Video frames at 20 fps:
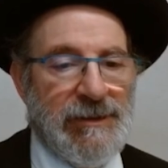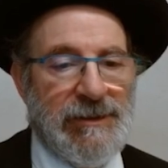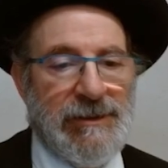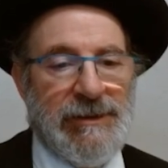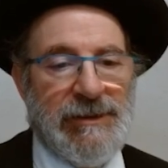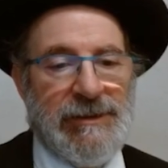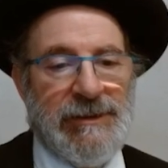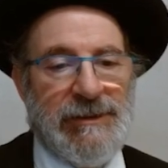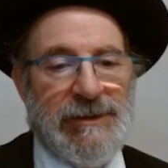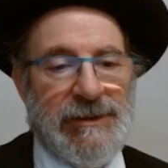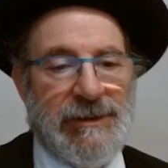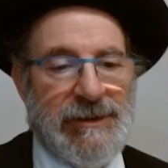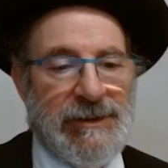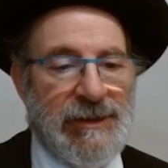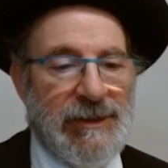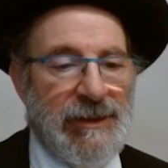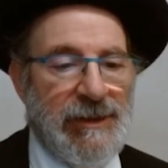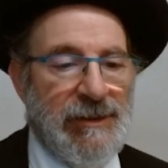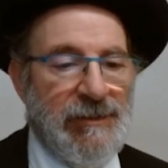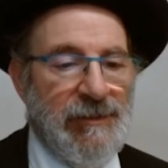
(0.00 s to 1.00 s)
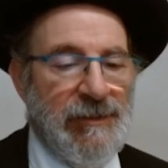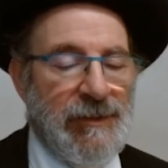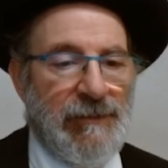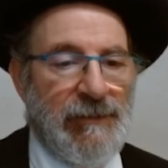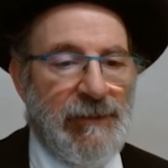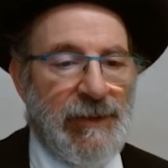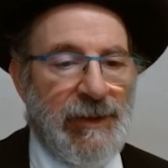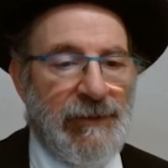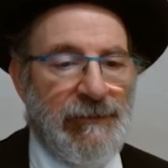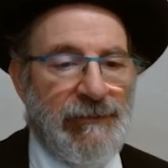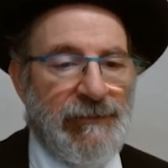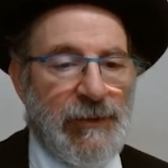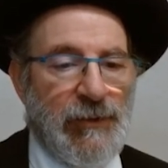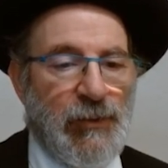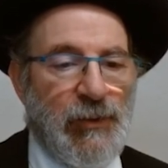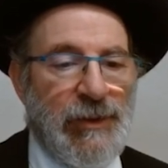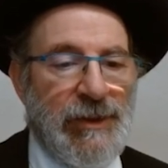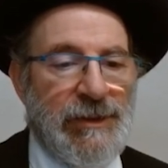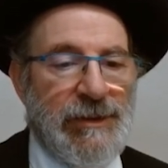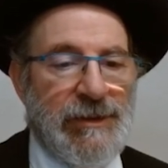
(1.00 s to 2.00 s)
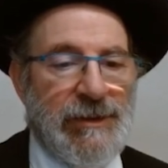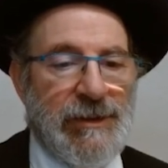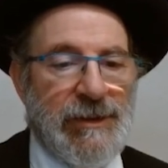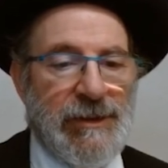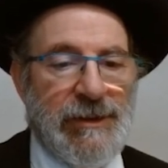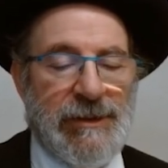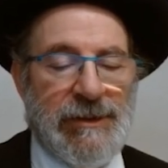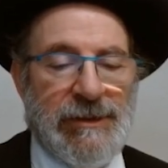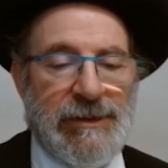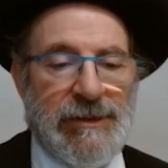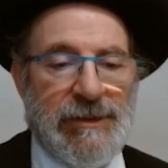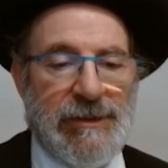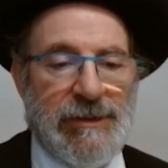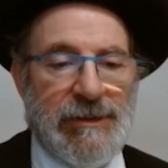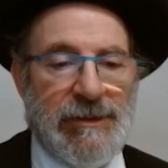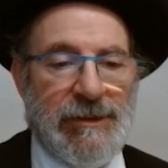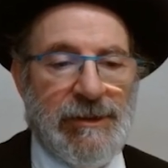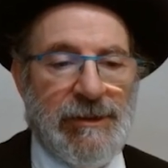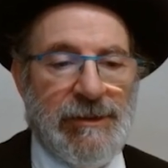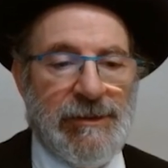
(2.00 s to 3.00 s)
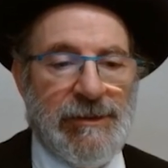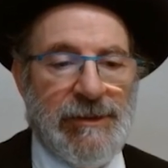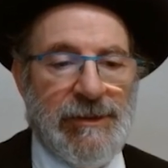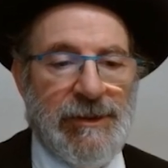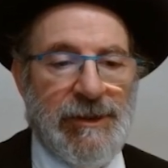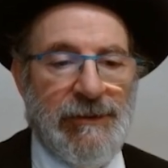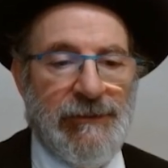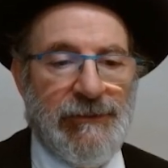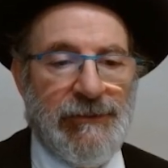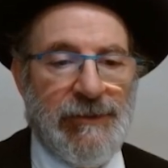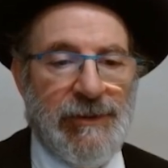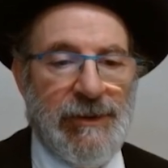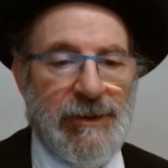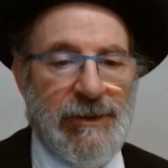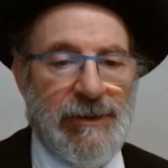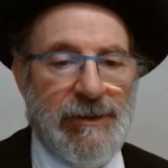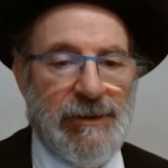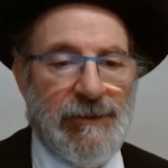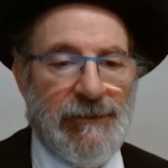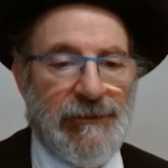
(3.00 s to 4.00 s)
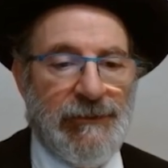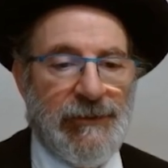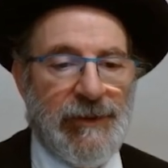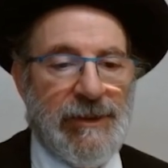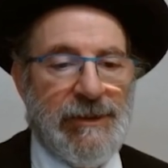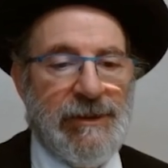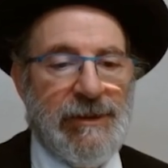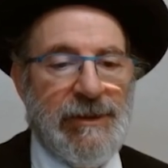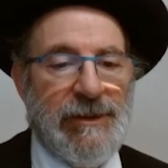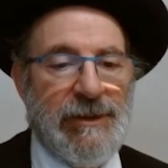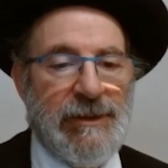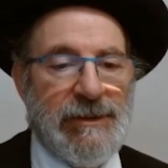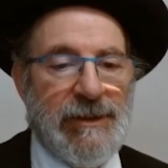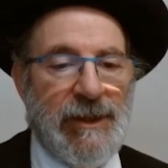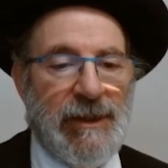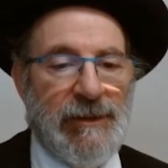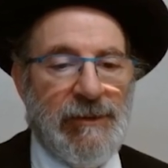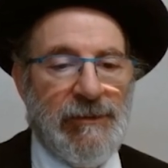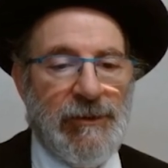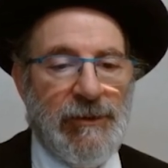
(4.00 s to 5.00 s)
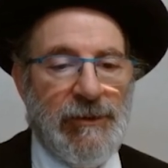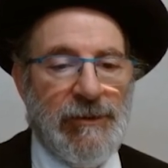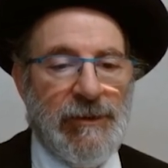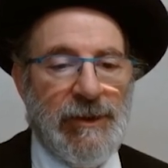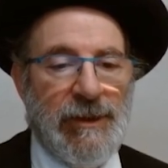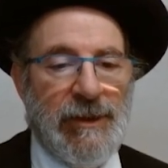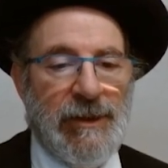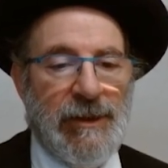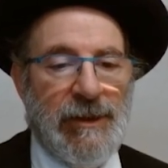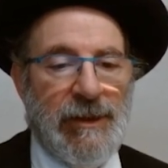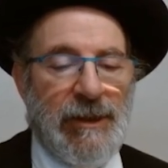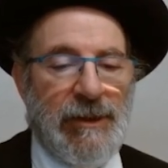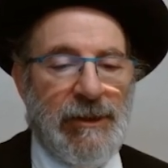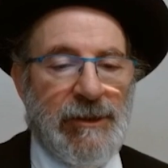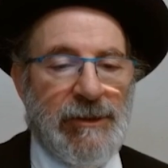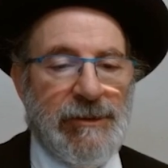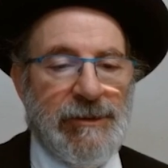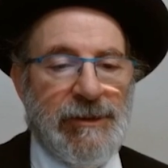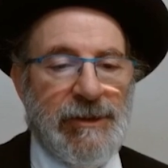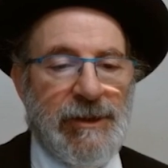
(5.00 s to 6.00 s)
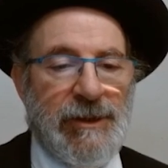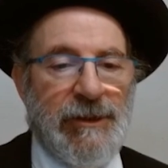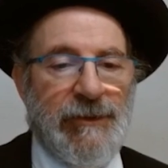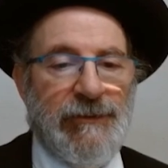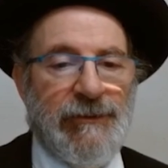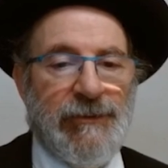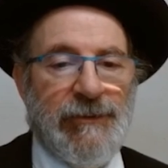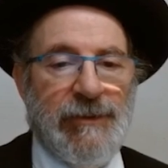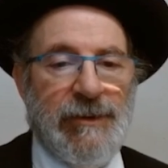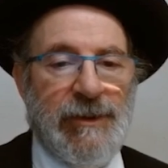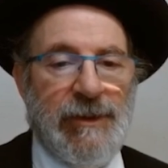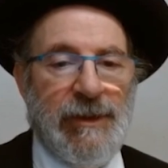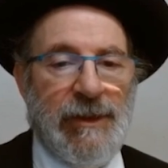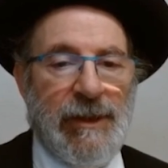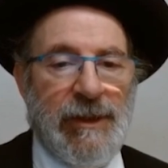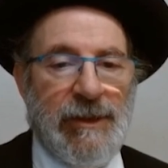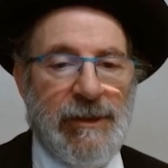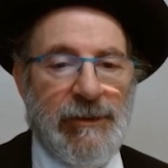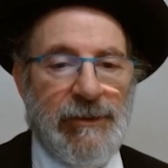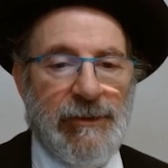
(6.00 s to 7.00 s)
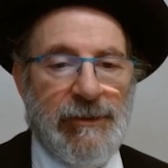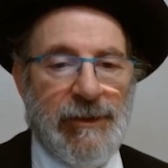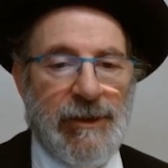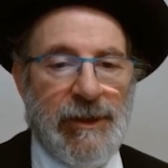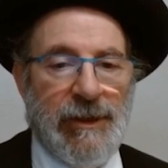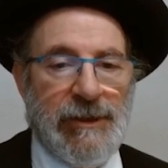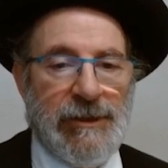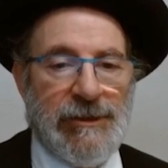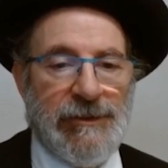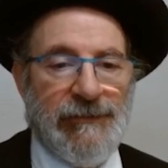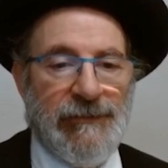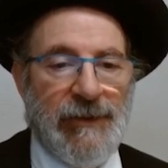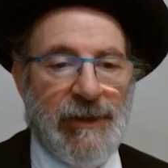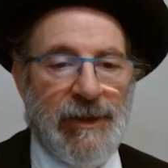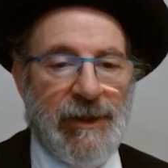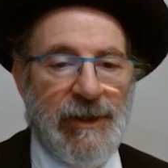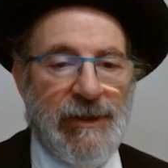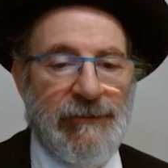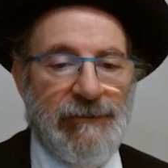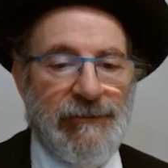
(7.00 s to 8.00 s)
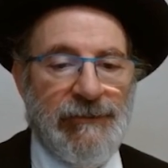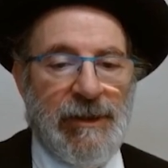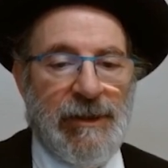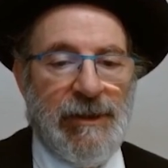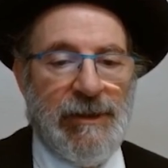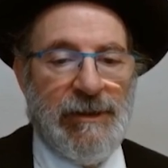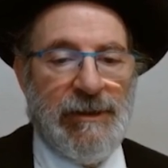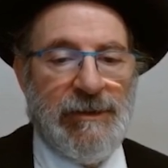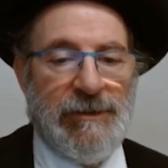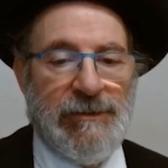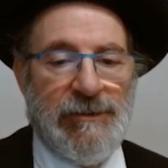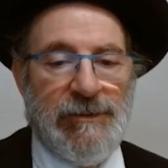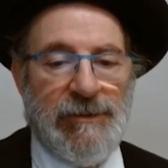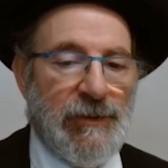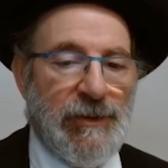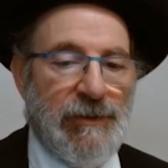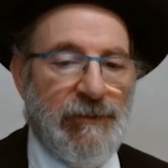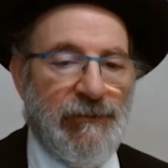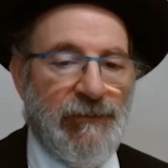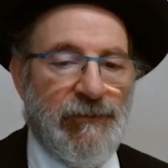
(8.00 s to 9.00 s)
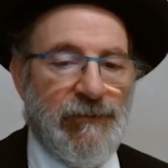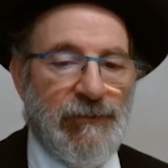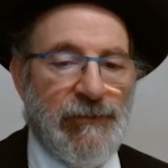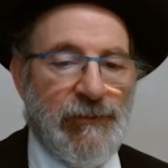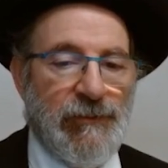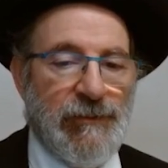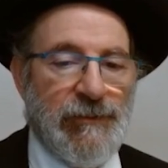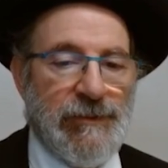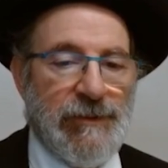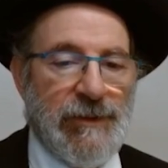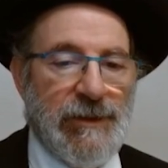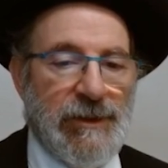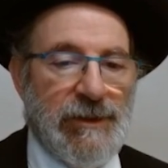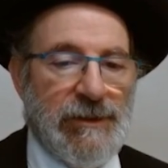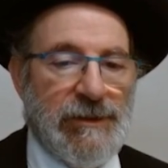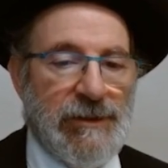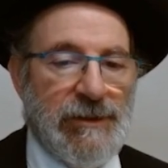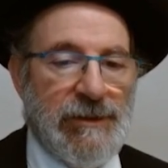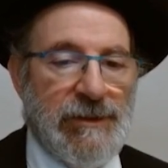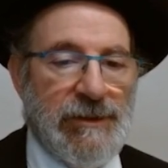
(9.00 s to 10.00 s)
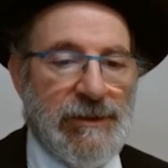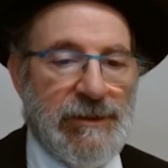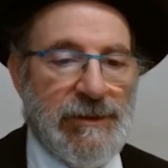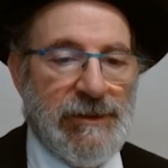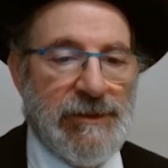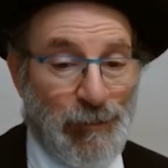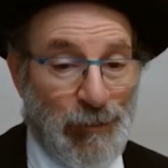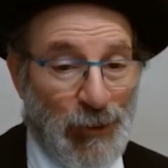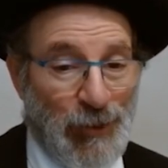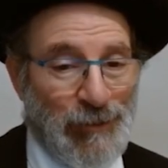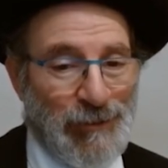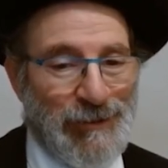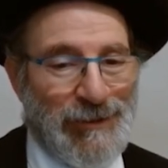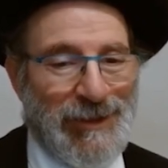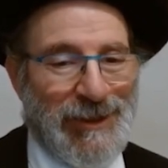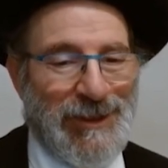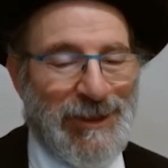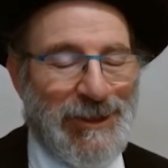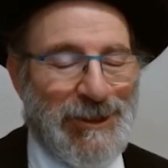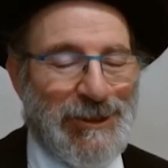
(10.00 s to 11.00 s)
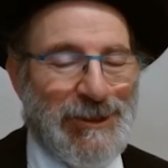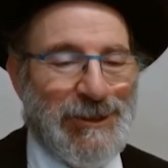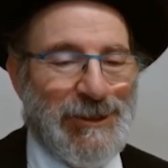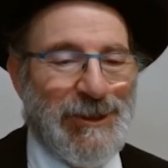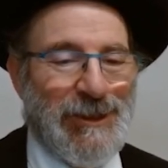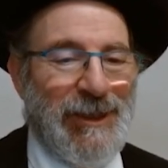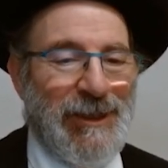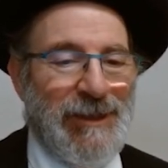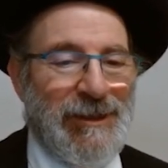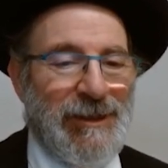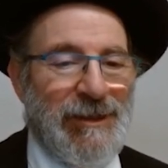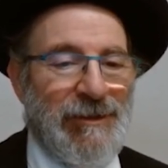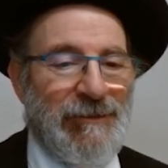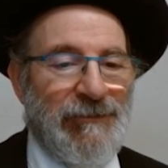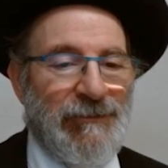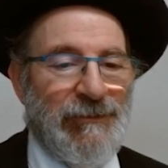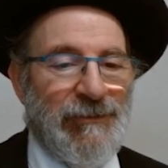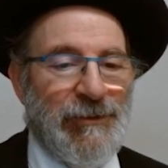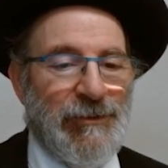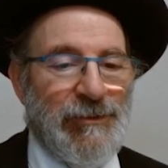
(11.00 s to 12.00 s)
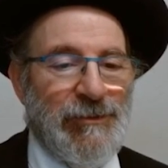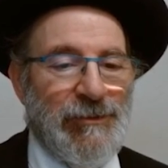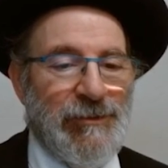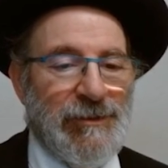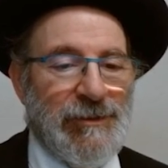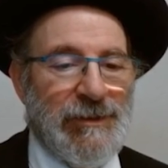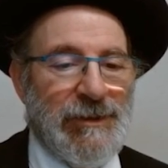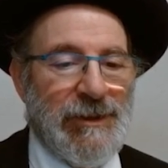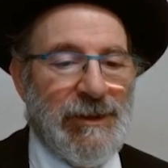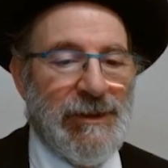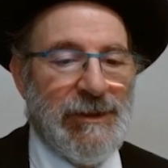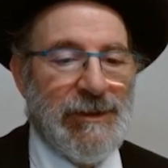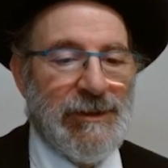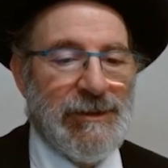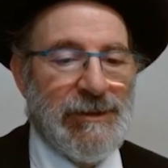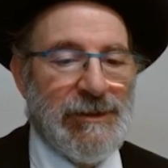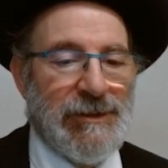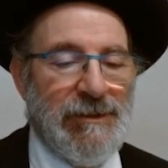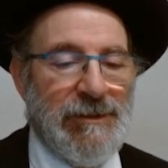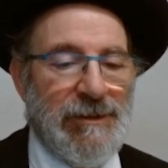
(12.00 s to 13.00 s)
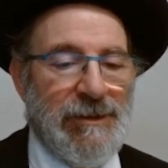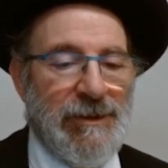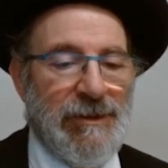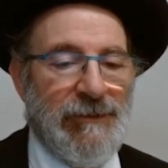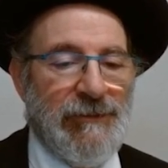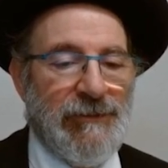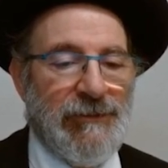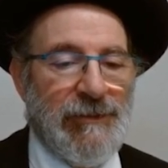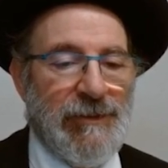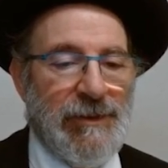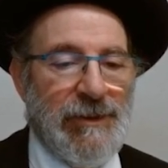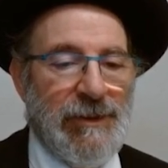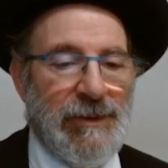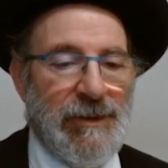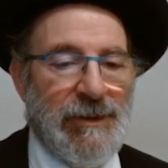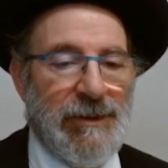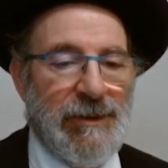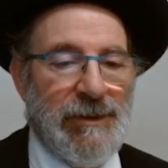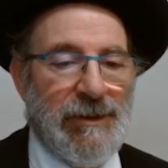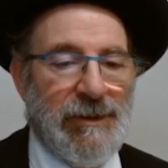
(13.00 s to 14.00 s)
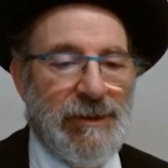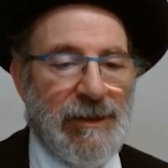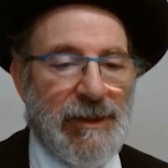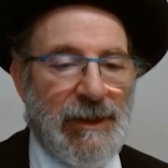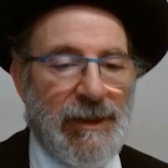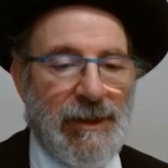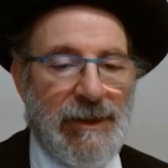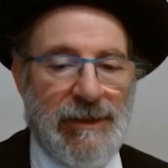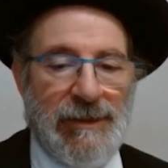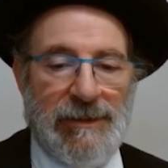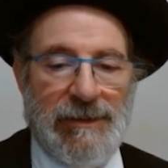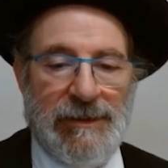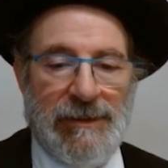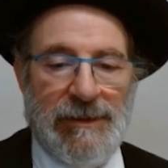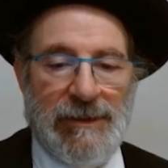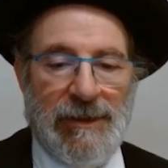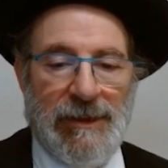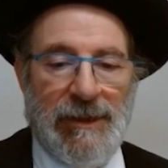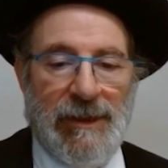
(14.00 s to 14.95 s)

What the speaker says: it is the same. We have queen takes on d3, threatening now only on e3 and on h5, and if rook takes, it is pawn takes, and if the rook takes d3, knight,